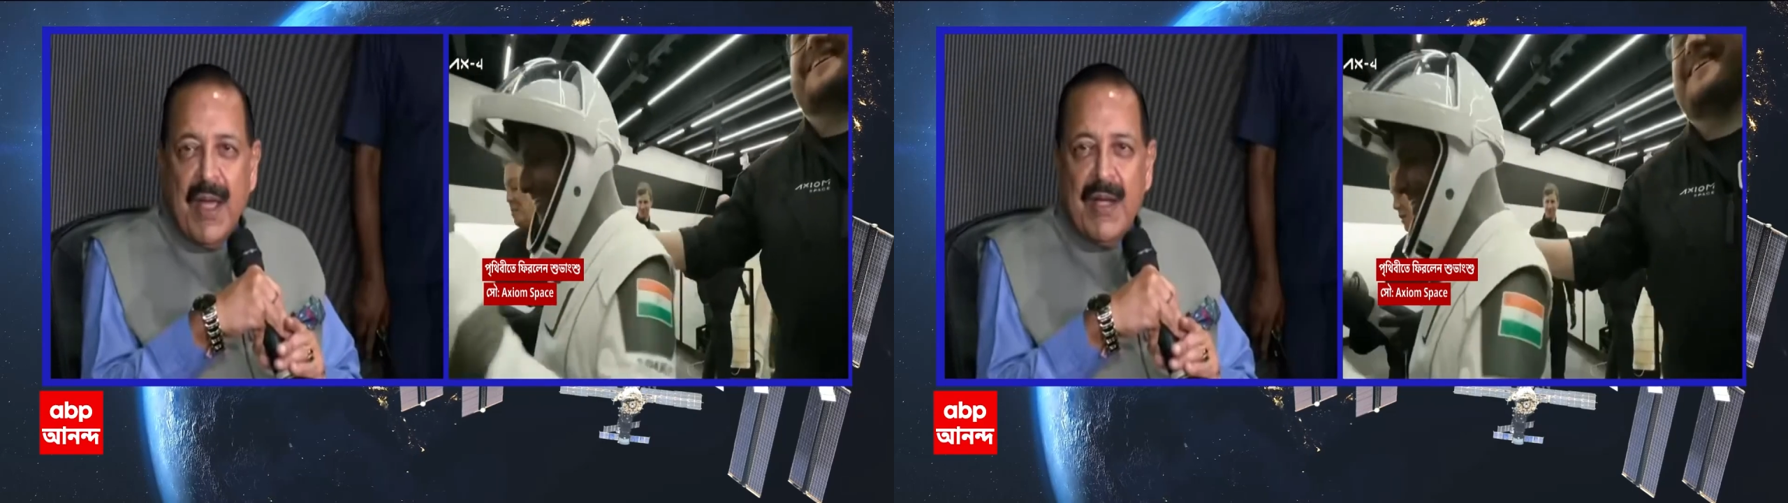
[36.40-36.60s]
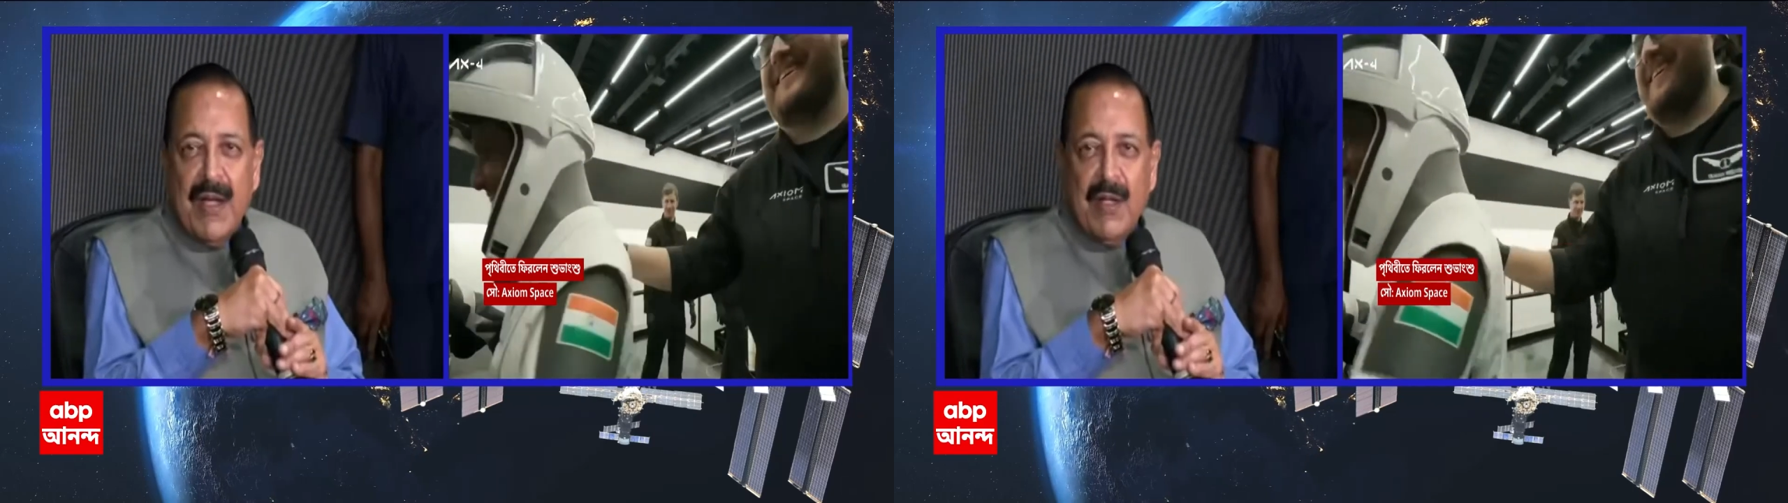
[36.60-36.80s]

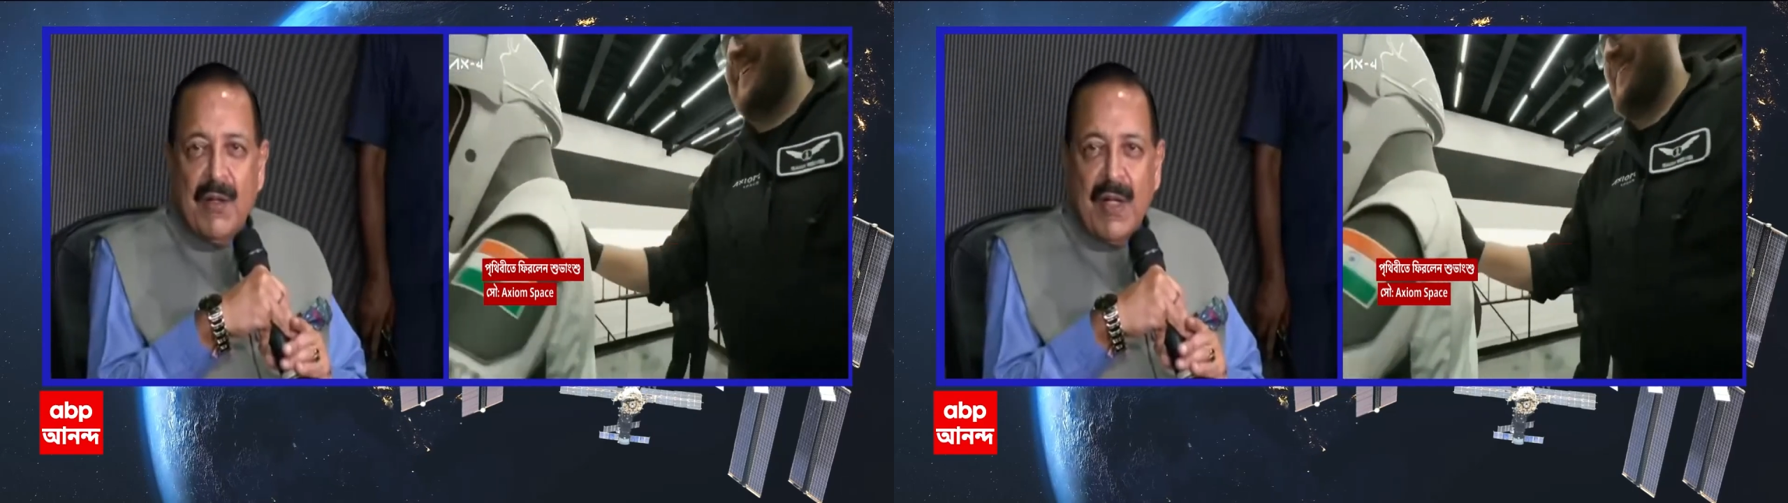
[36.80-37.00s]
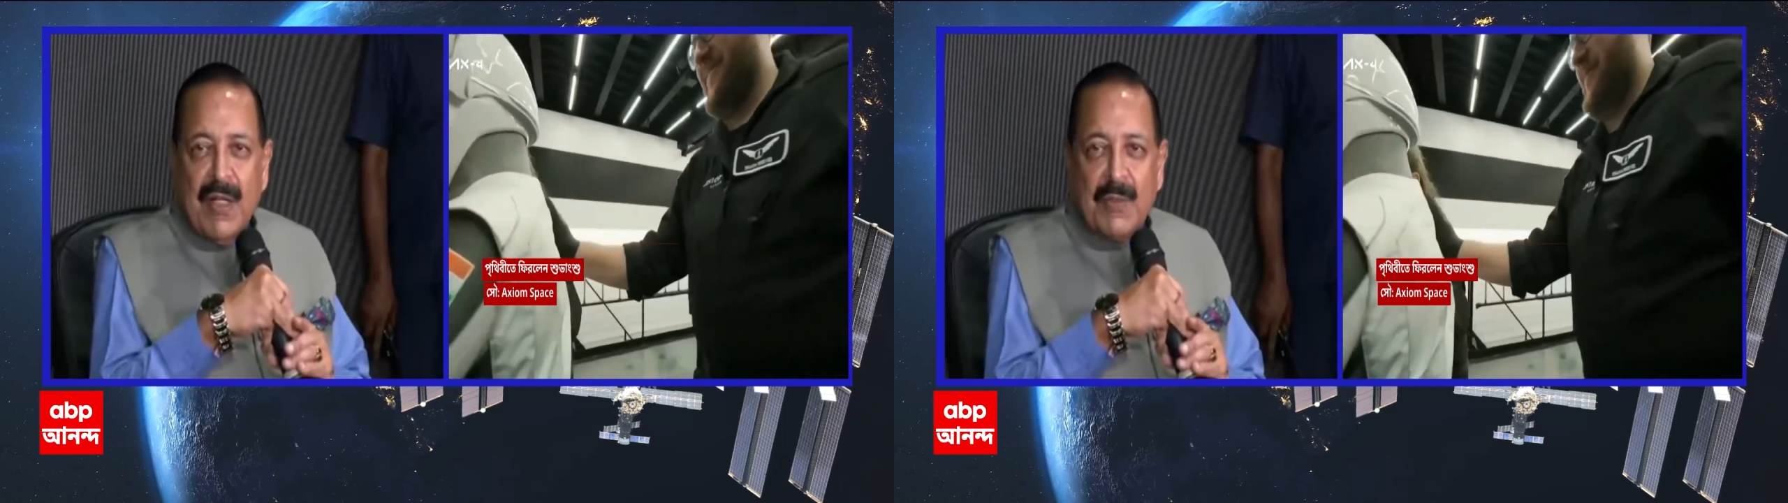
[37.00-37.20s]
an
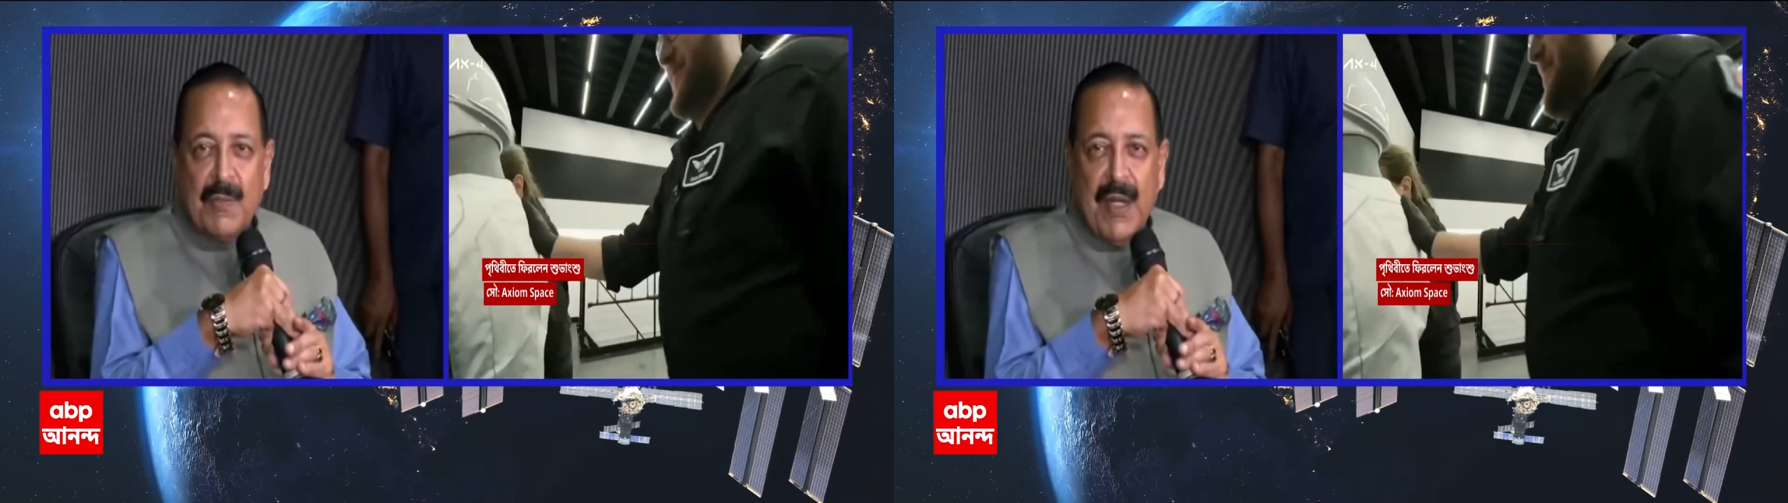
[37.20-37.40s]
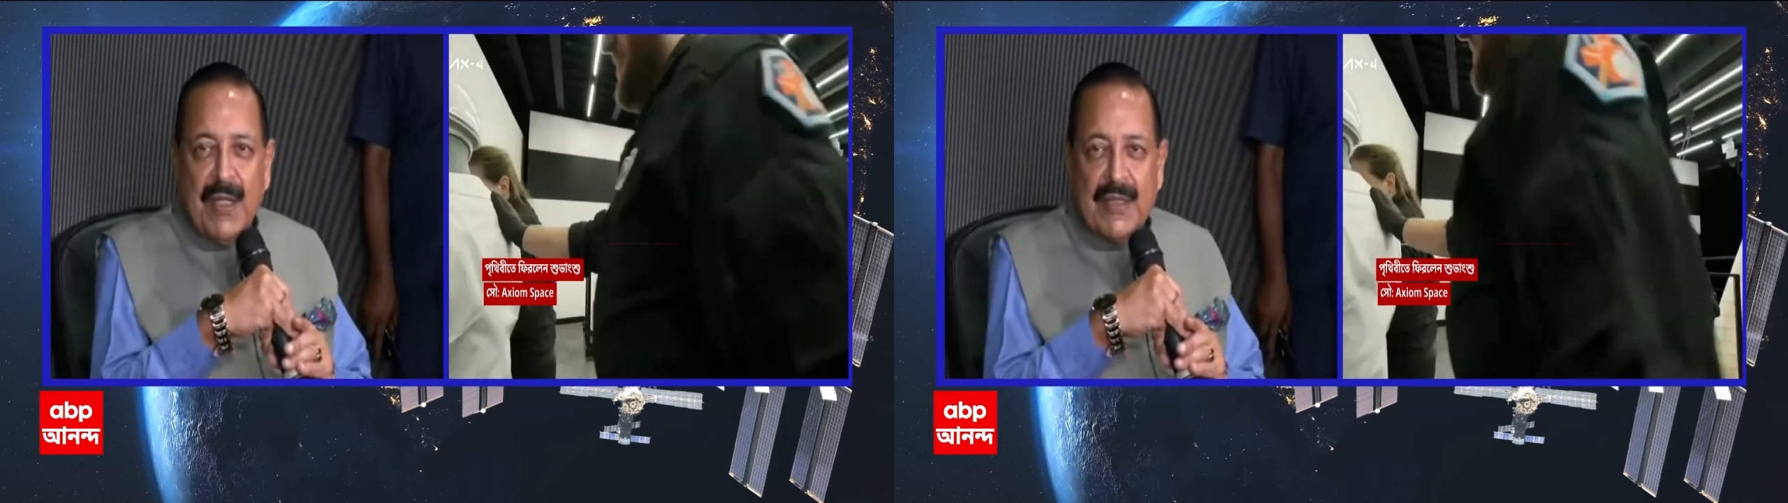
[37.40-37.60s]
enduring
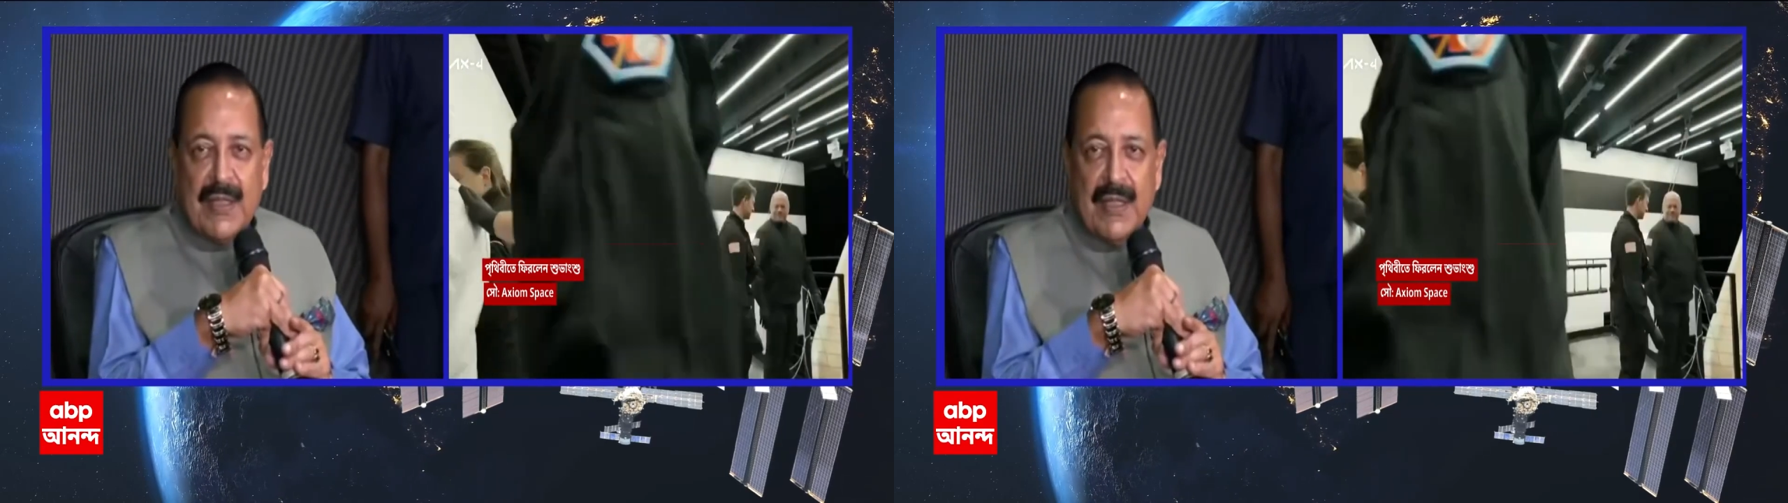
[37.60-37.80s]
space